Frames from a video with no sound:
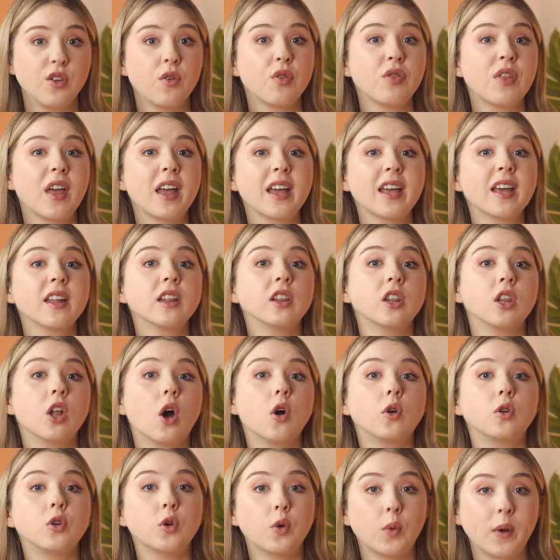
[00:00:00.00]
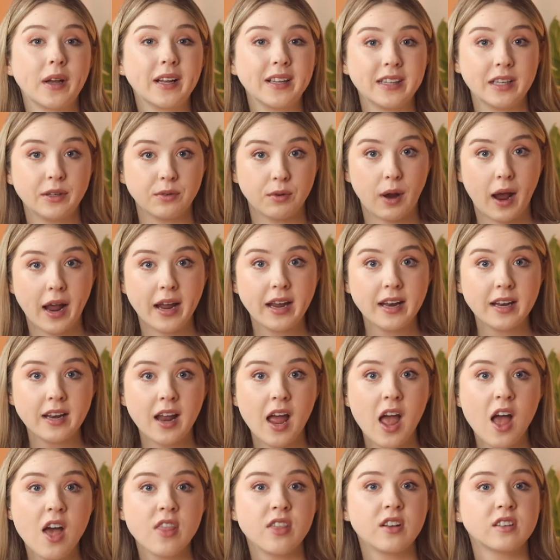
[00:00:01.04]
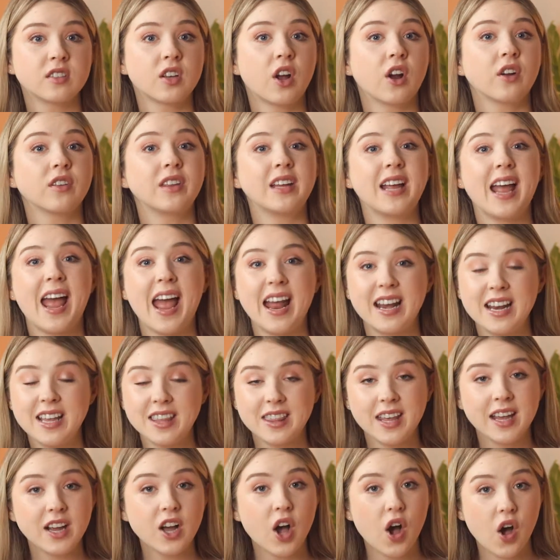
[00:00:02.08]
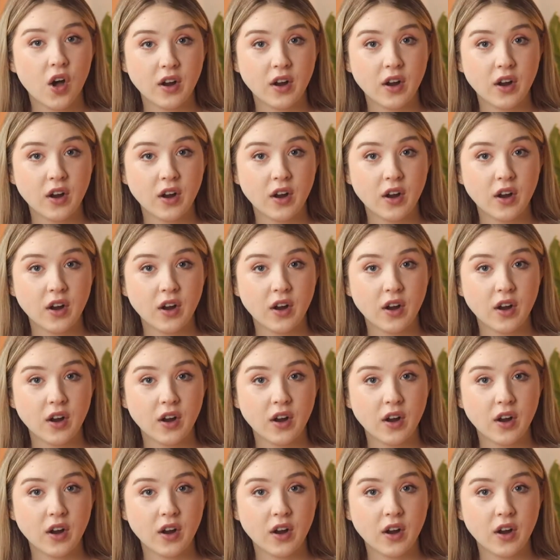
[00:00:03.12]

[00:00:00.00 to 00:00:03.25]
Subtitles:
You'd think it'd load quickly, right? There's hardly anything